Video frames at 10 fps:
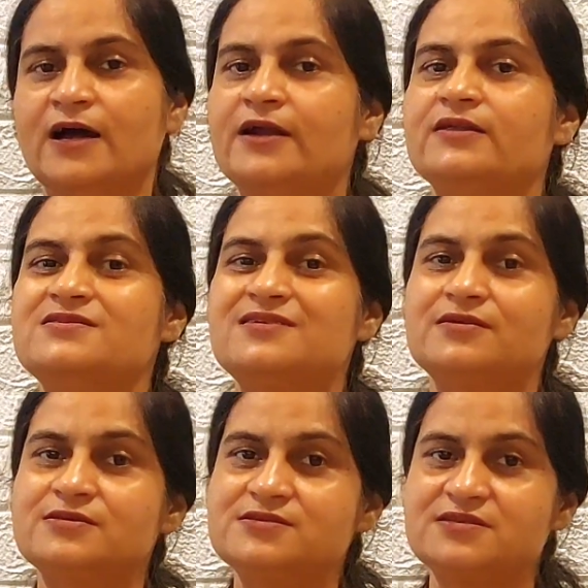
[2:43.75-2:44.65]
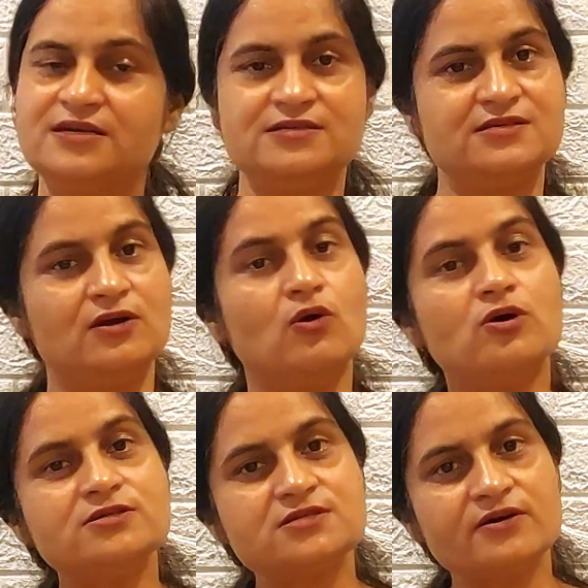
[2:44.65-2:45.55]
And the southern states, they
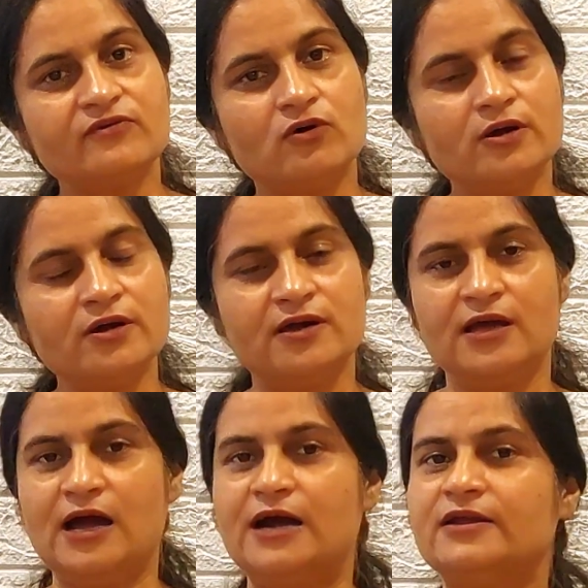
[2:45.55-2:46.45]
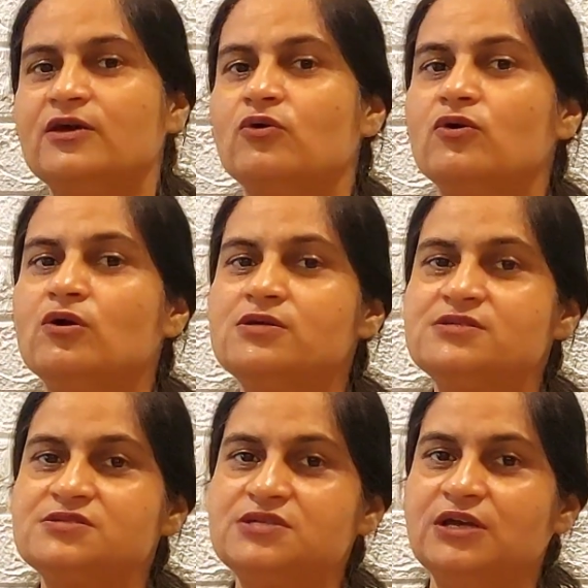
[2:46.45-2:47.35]
lost the war and they could not
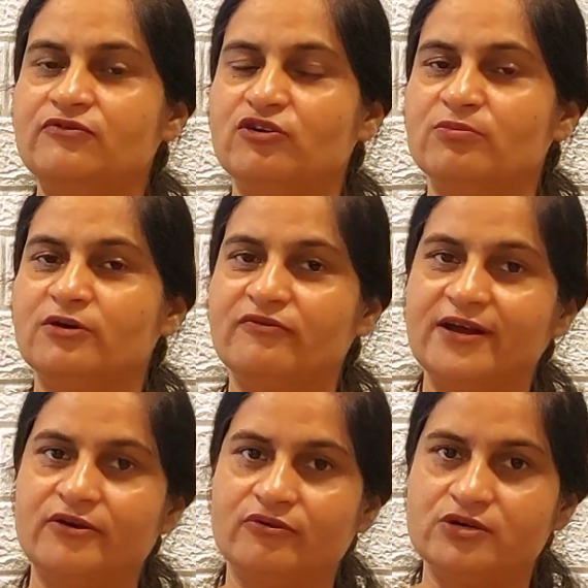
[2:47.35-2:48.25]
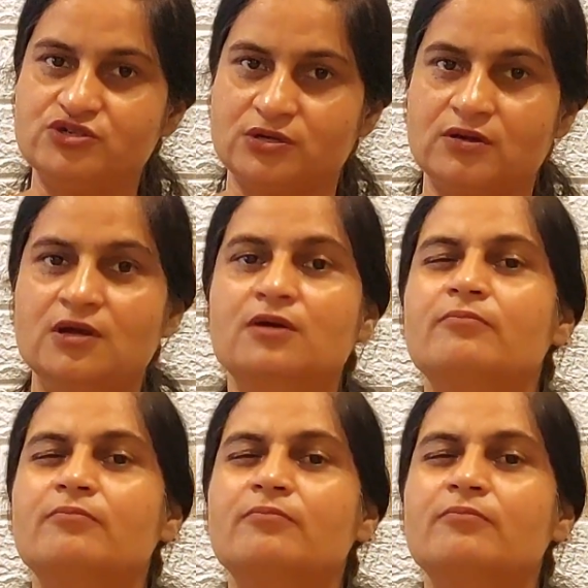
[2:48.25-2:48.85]
secede from the federation,